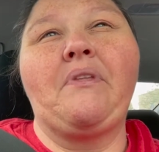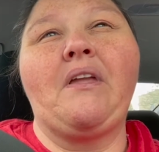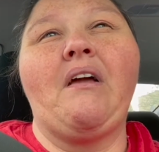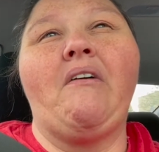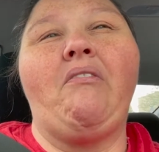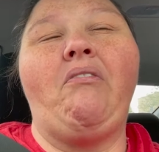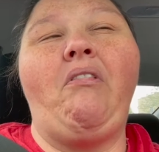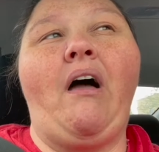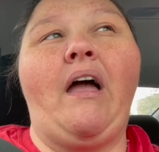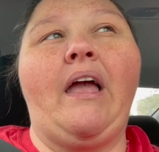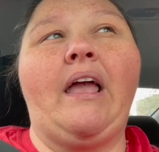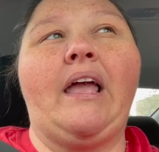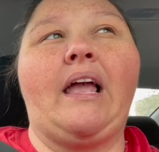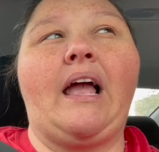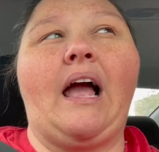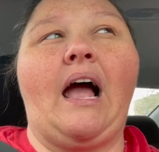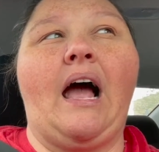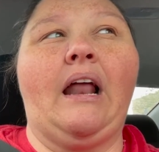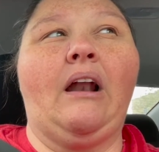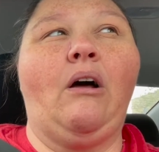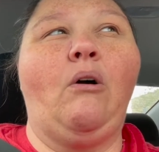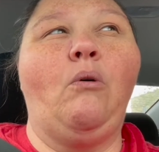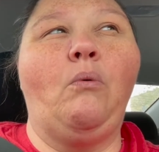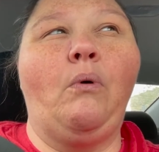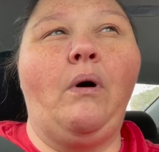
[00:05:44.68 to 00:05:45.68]
Like,
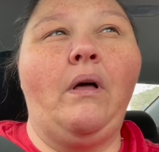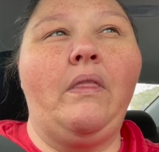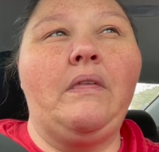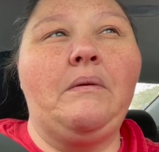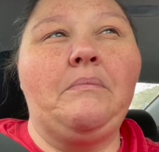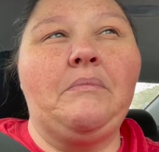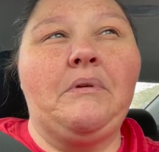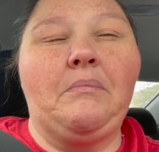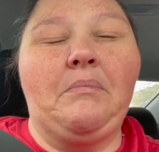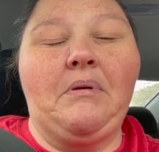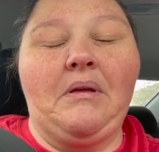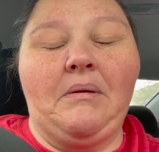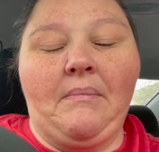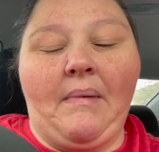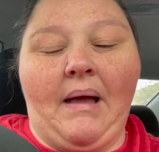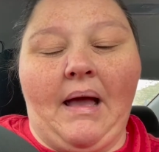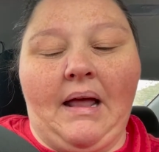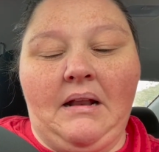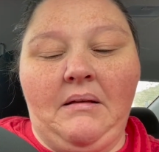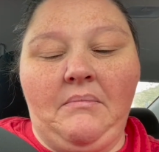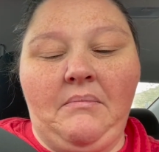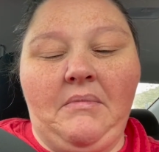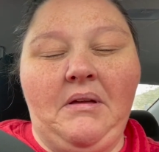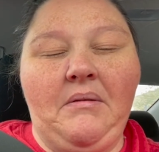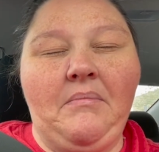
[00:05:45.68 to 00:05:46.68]
I don't want them to be
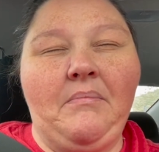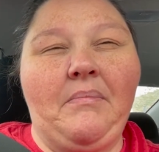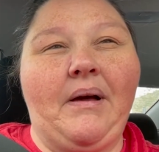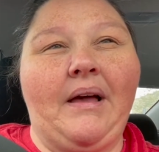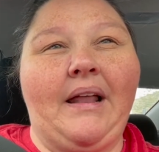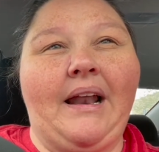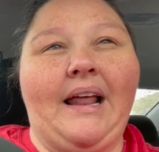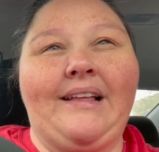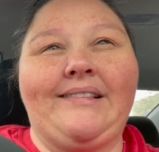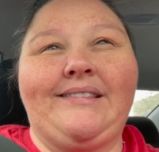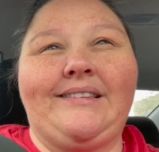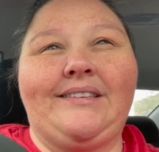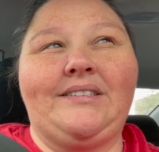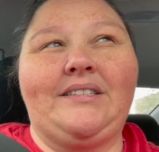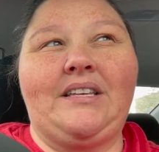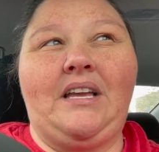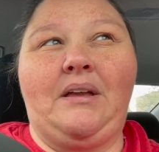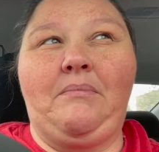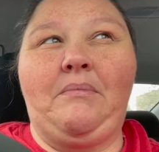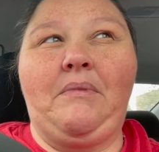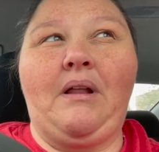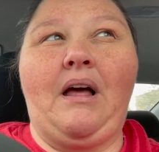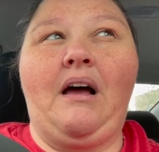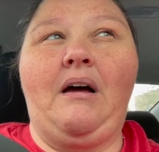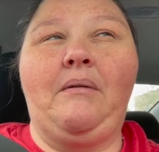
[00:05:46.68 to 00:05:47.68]
mad at me, but at the
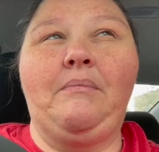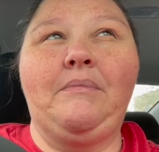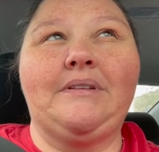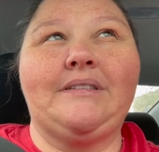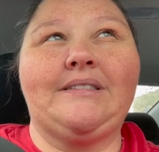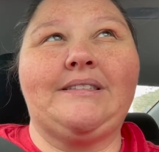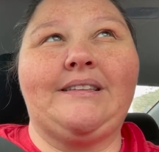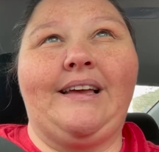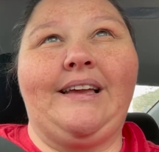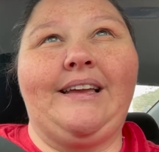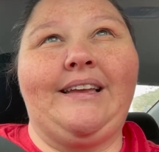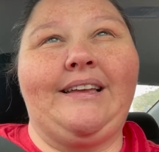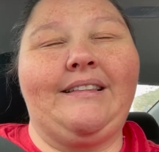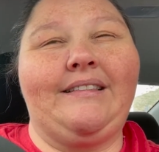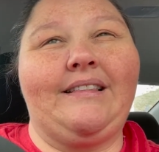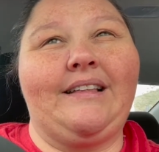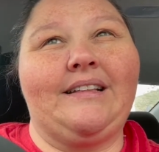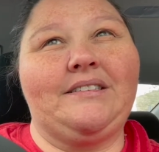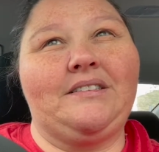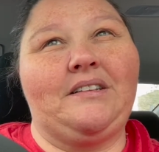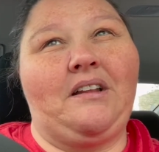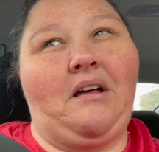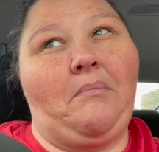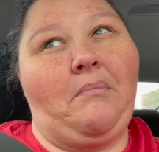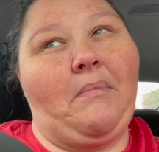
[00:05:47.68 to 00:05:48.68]
same time, it's like,
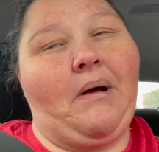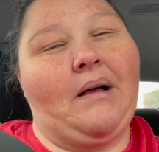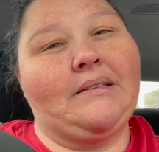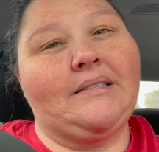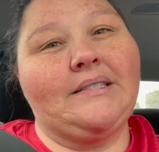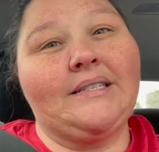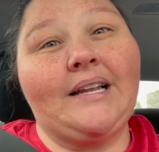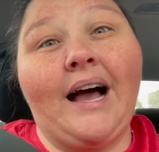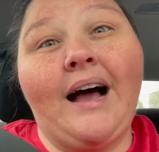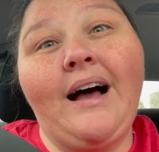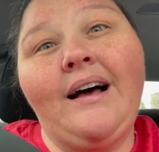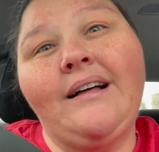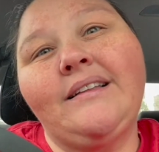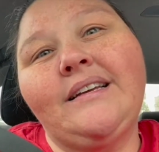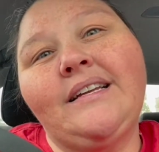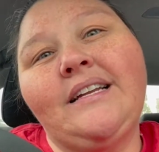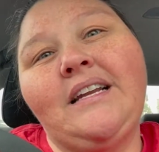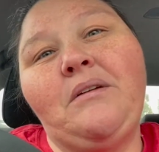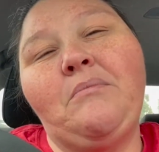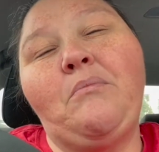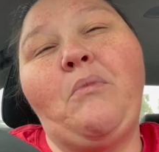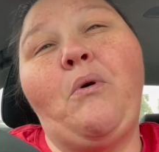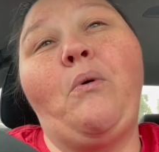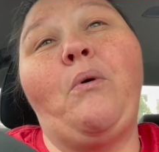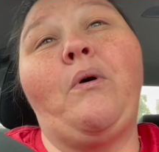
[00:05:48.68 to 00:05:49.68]
that's not my style
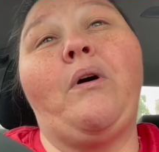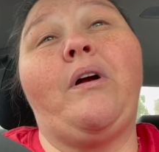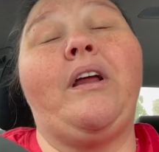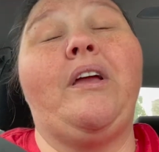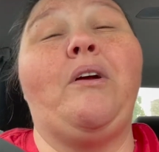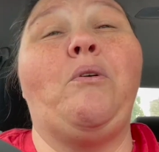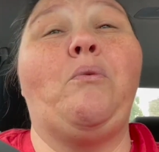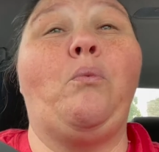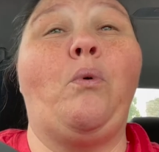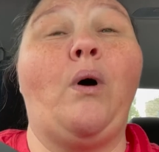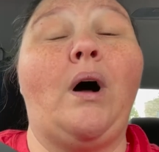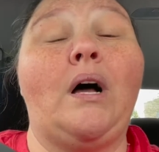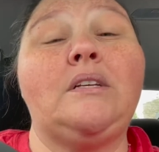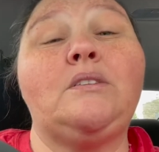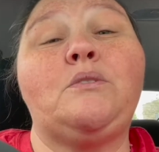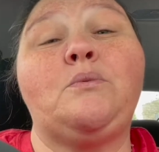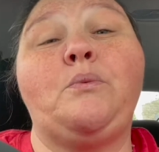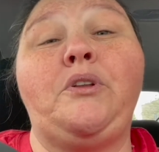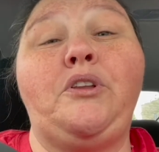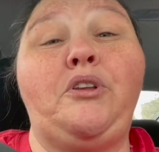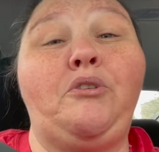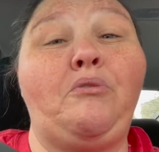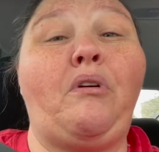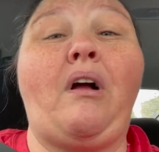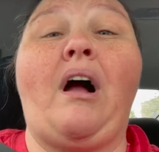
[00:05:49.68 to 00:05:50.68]
anymore. It was
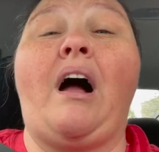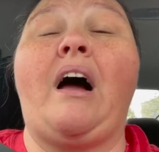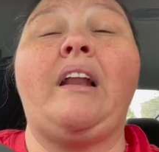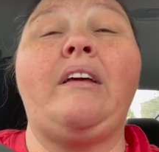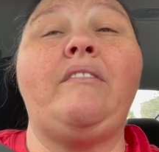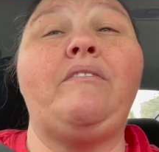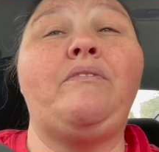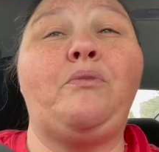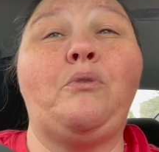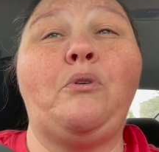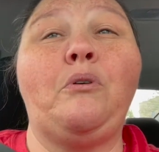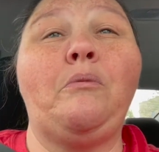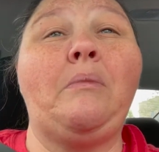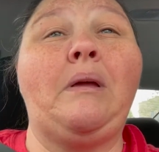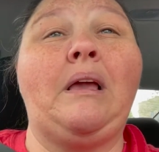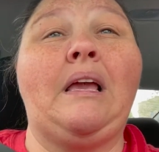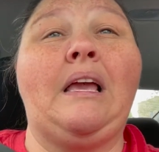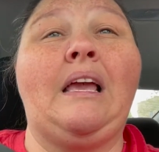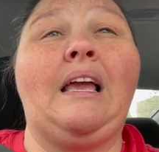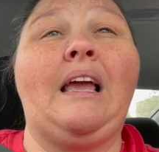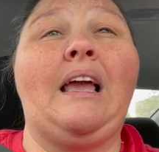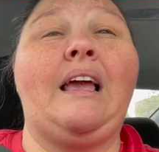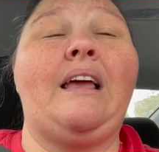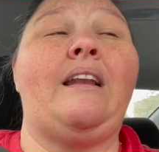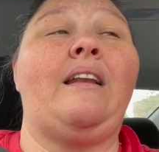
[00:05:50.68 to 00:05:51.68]
when you got it for
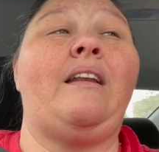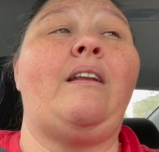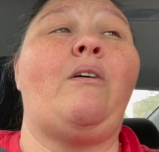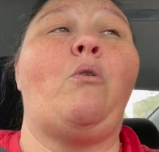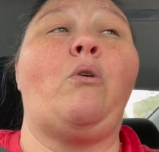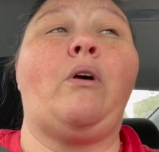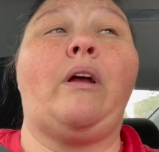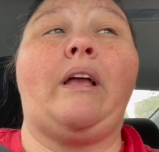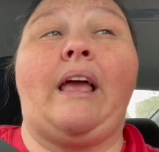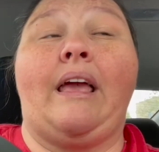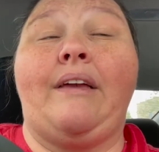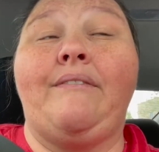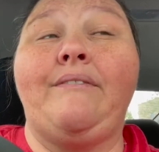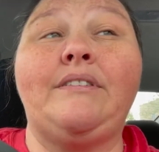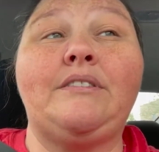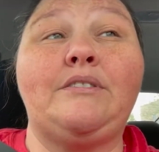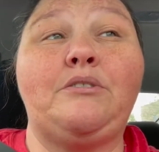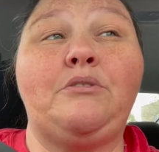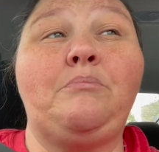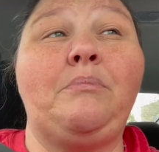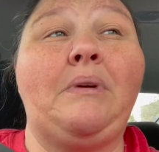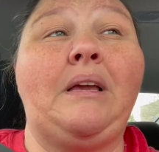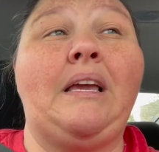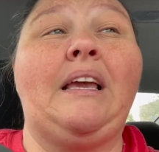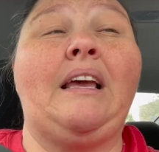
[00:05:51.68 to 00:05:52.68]
me and or gave it
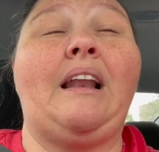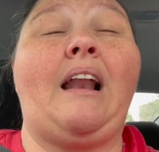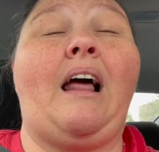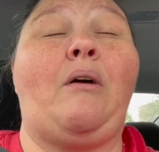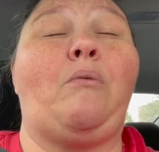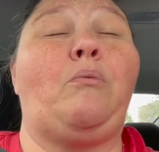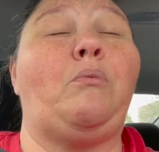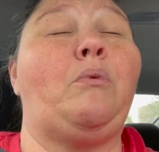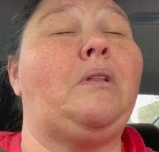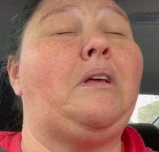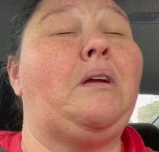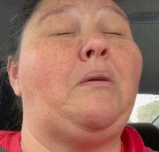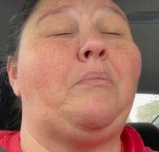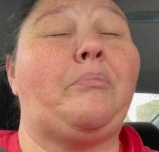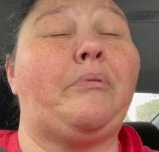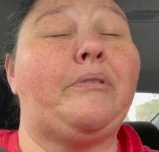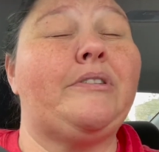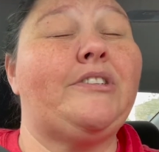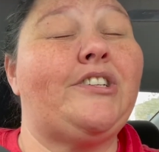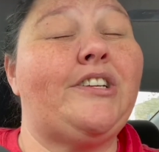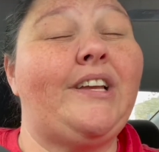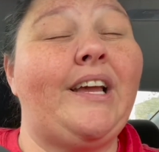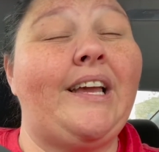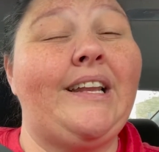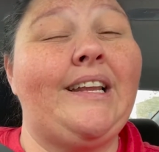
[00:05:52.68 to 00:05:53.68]
to me, and I really
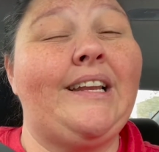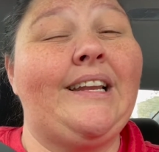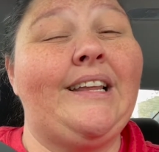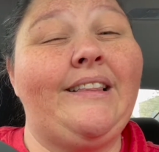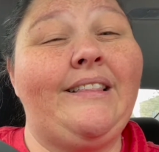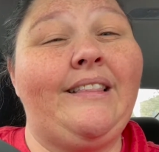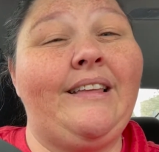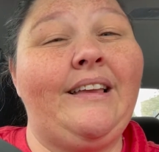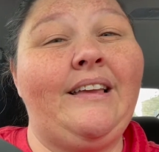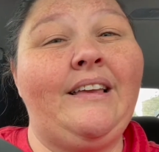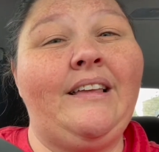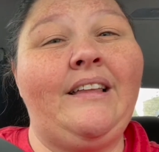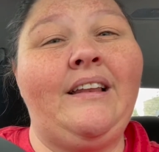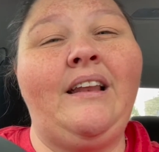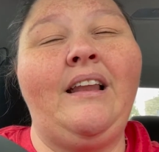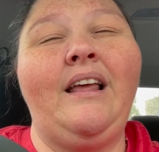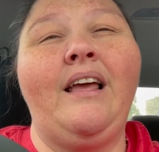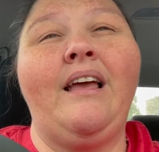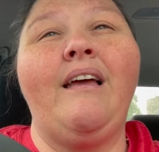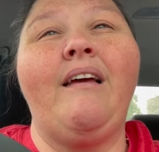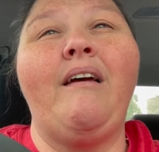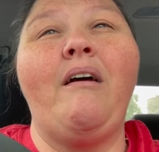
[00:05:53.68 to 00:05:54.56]
appreciated it then.